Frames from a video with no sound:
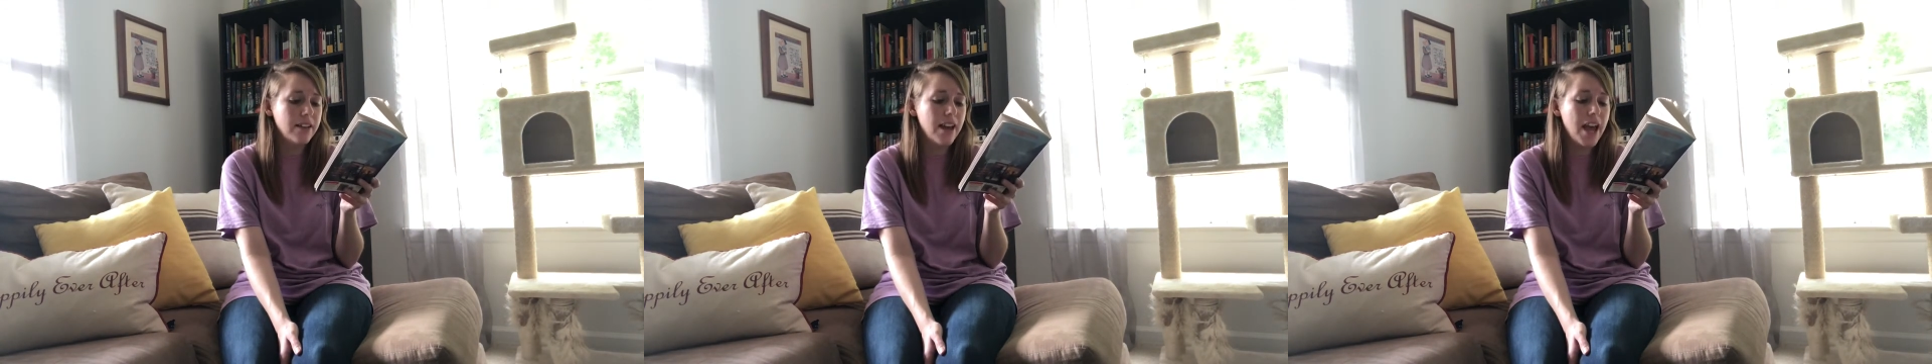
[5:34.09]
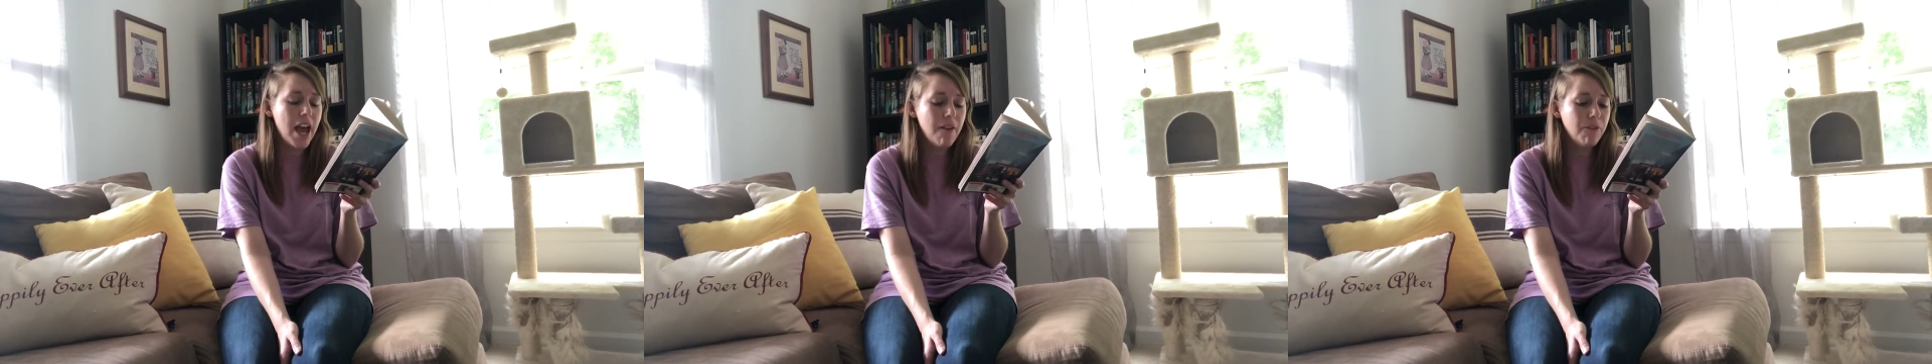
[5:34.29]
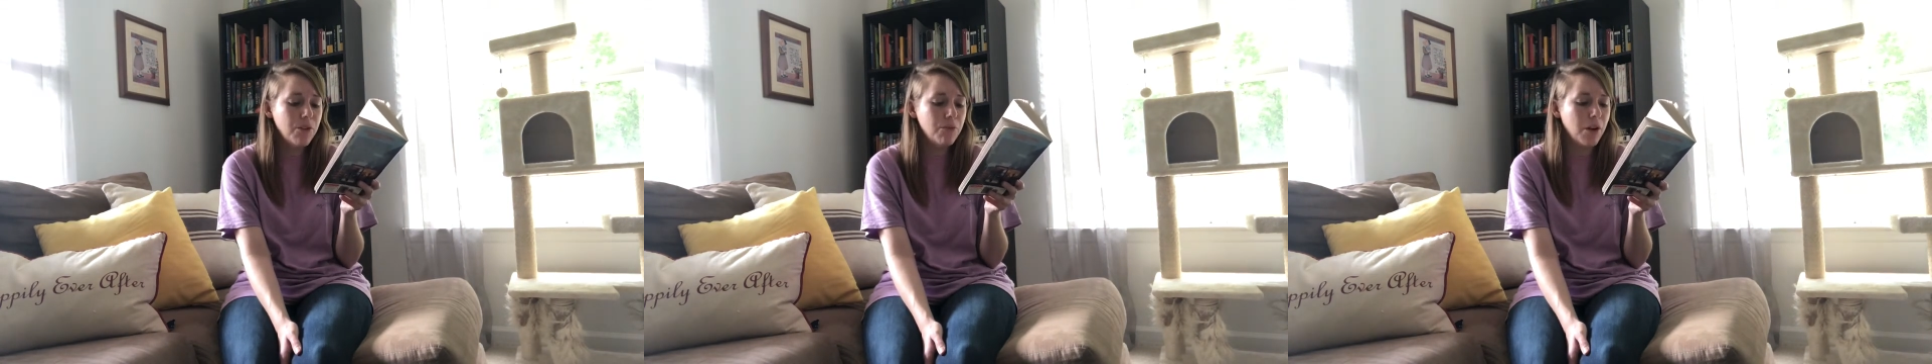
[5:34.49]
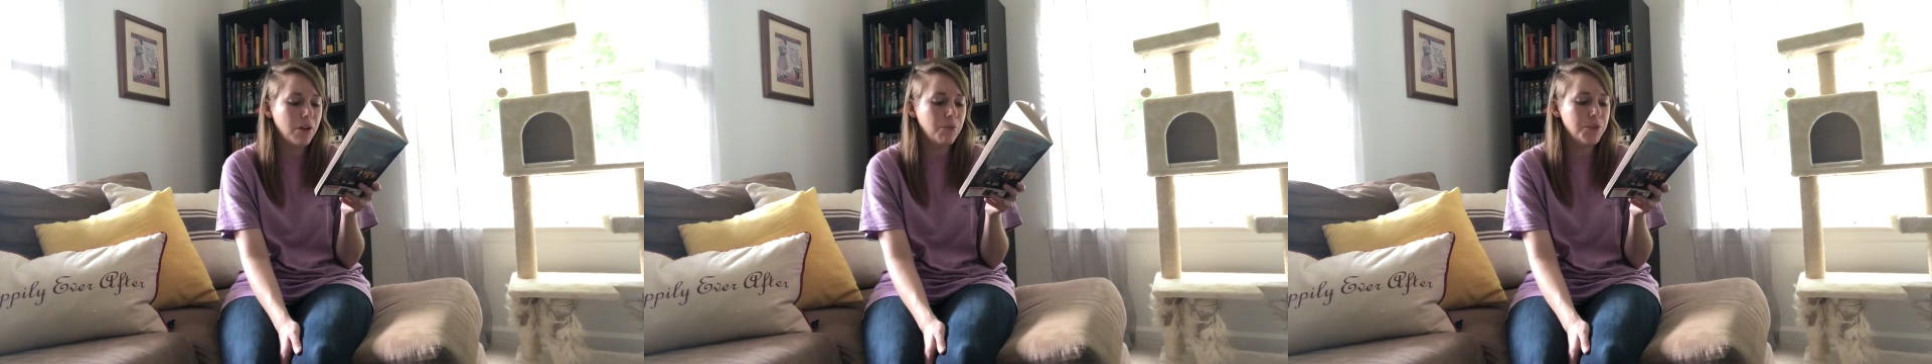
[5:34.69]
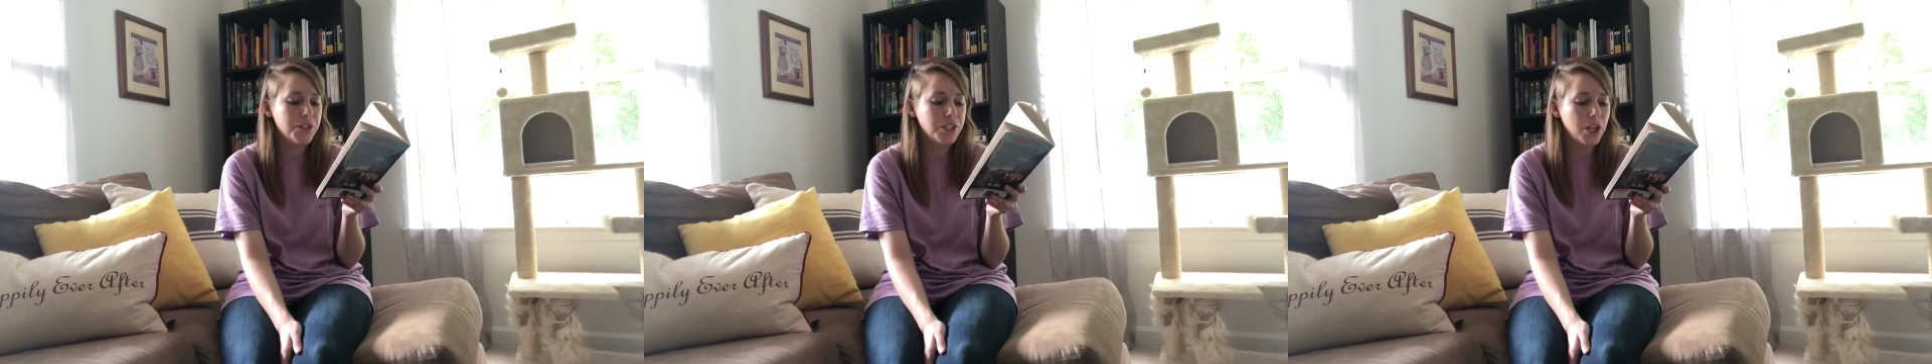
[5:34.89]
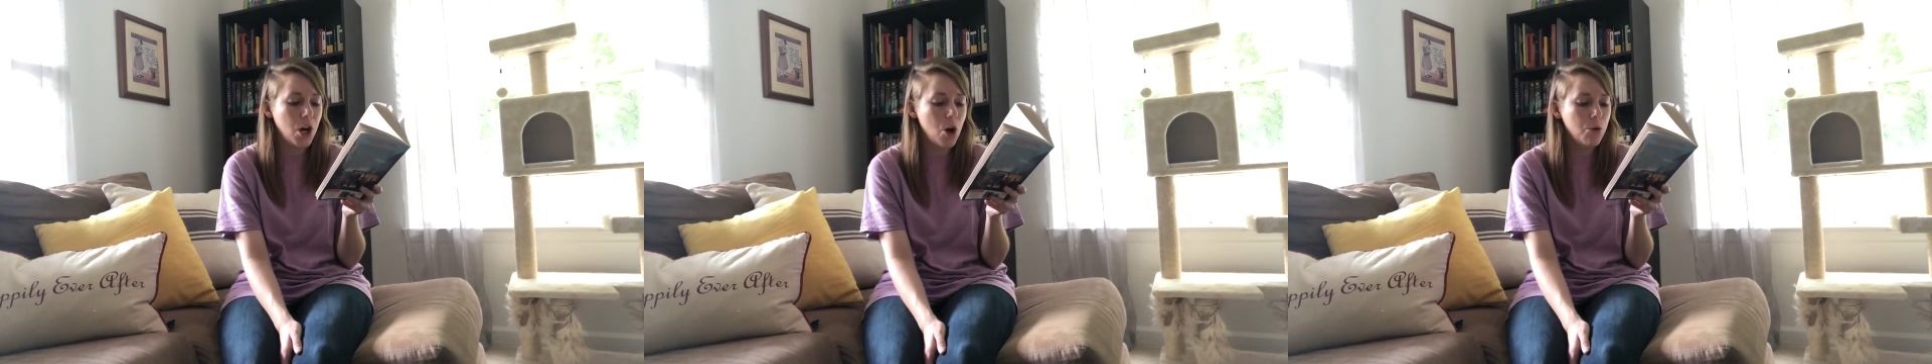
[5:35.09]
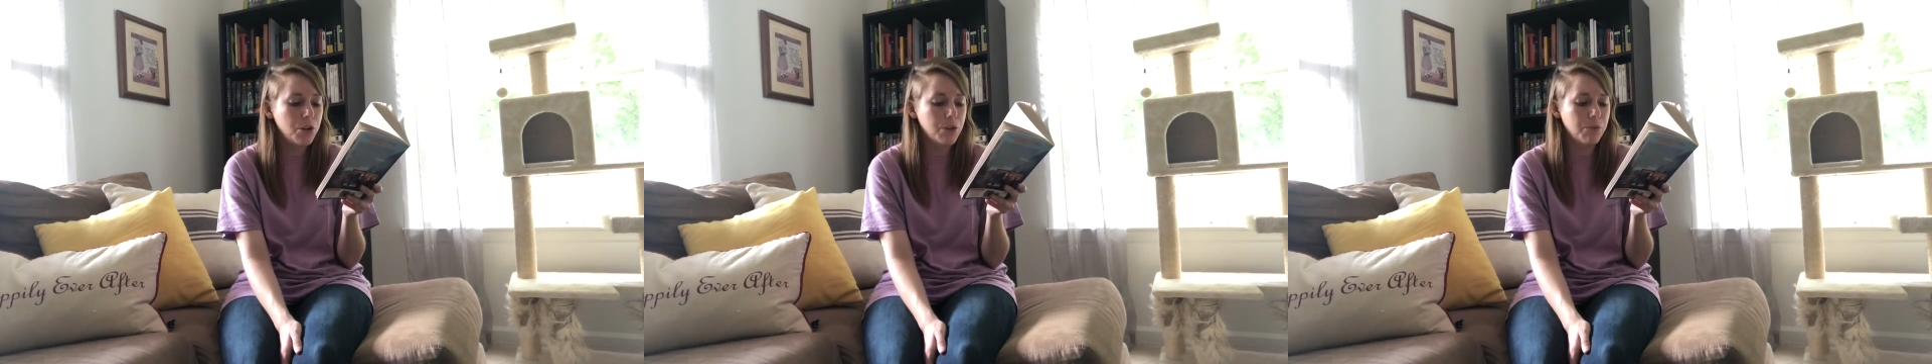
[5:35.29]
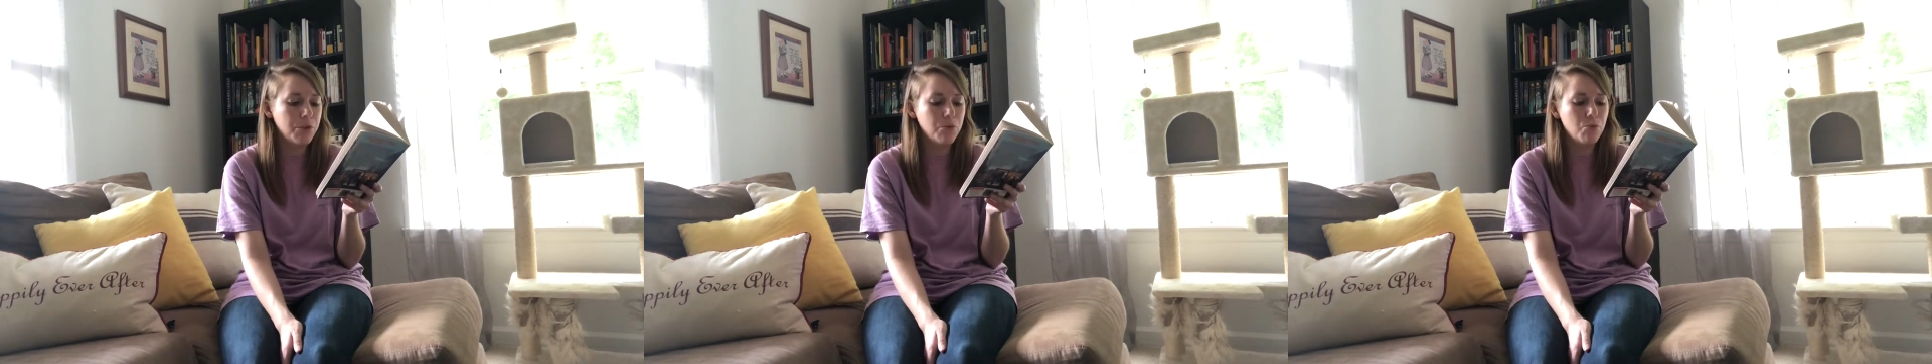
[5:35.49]
Everyone was
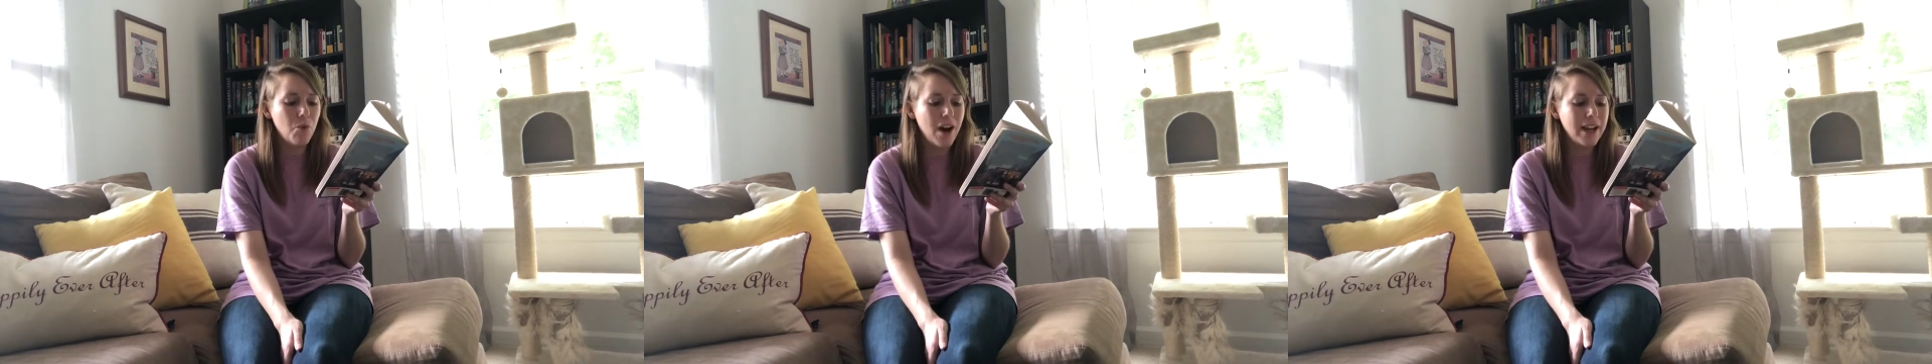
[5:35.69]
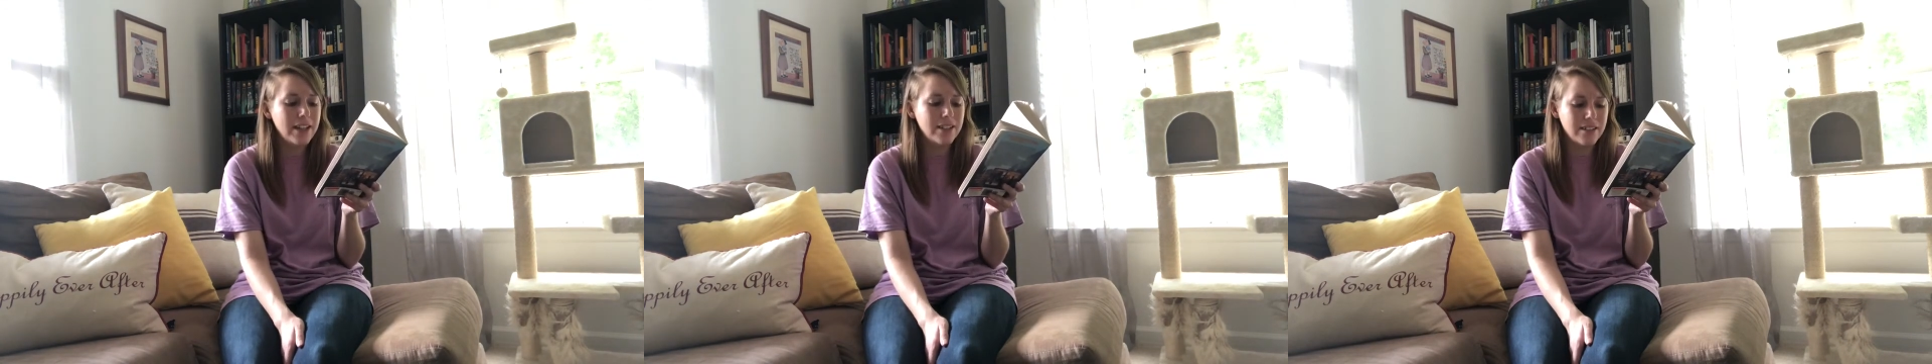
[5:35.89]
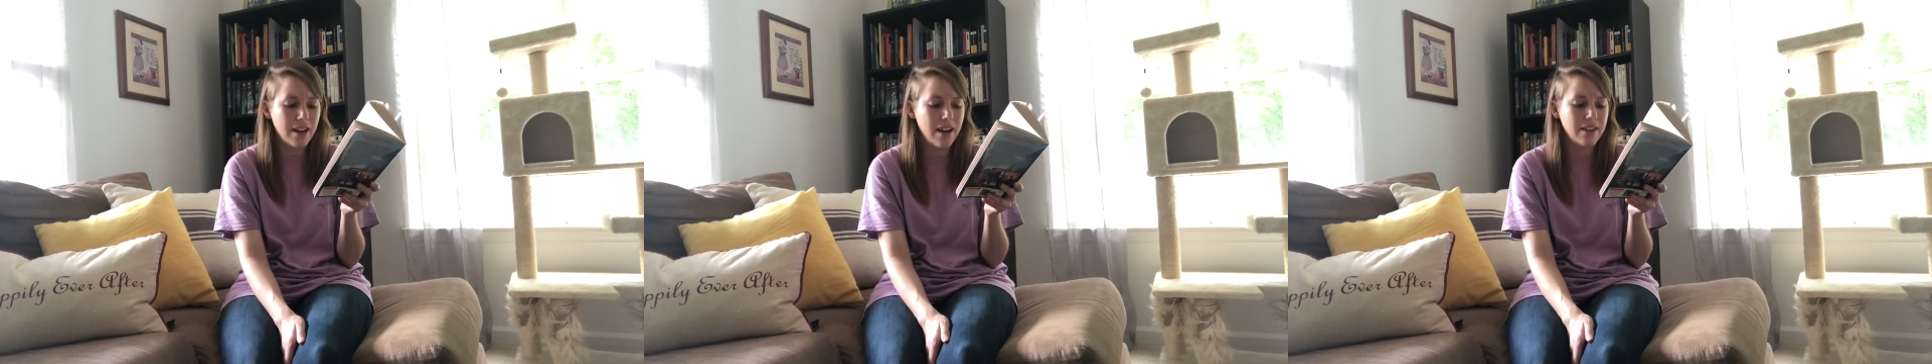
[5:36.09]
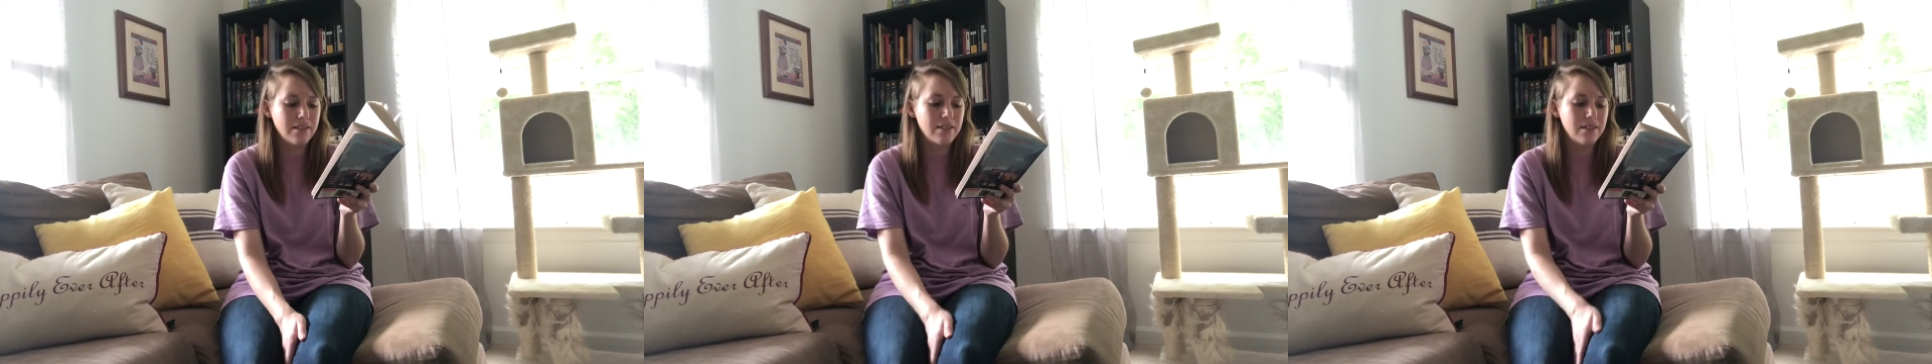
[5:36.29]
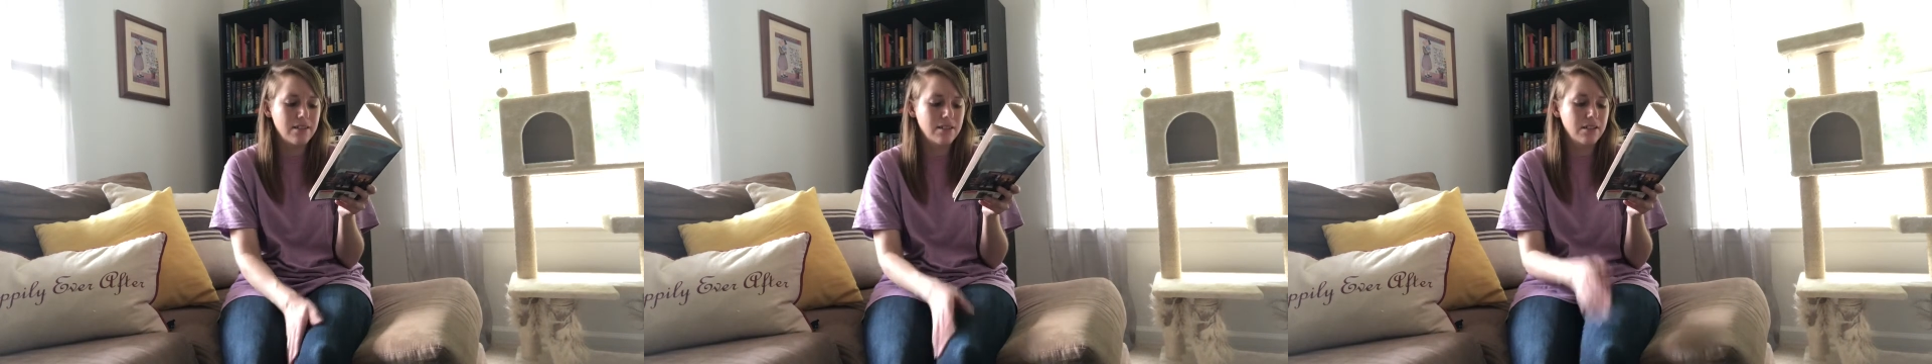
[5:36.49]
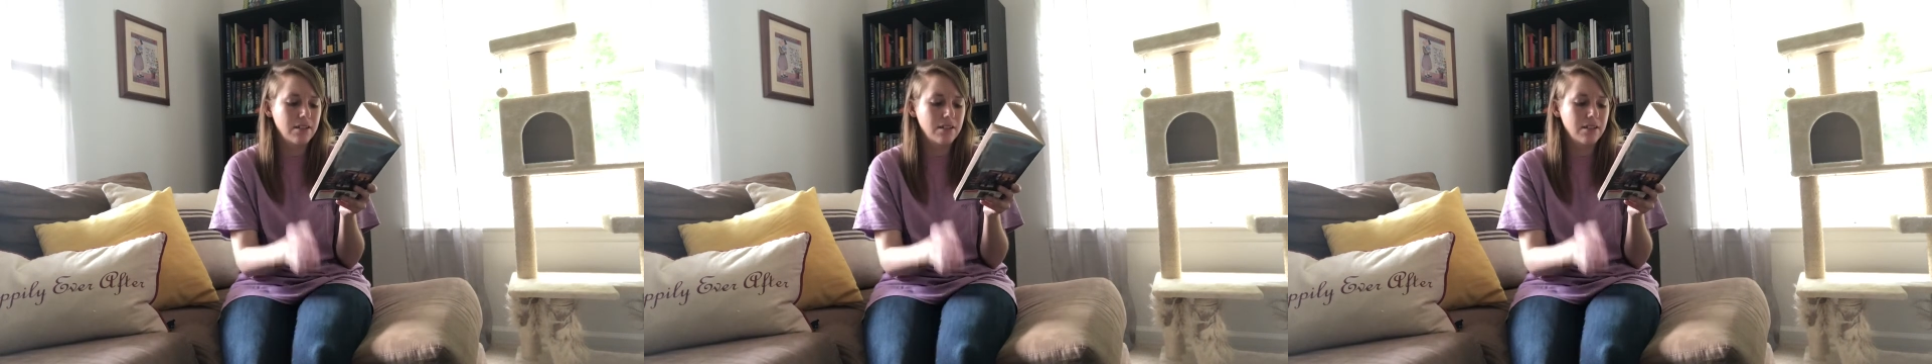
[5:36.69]
coated with white dust.